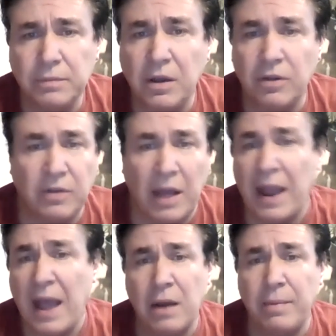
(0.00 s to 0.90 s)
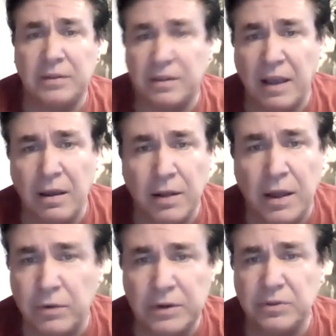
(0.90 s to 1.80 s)
because I got him at the tail
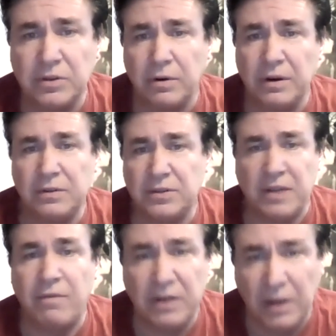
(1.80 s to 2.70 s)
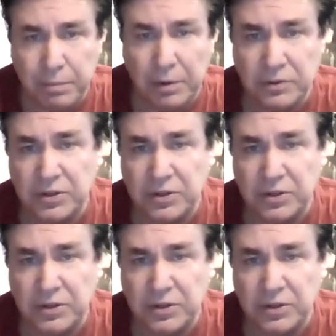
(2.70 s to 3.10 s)
end when he was already 70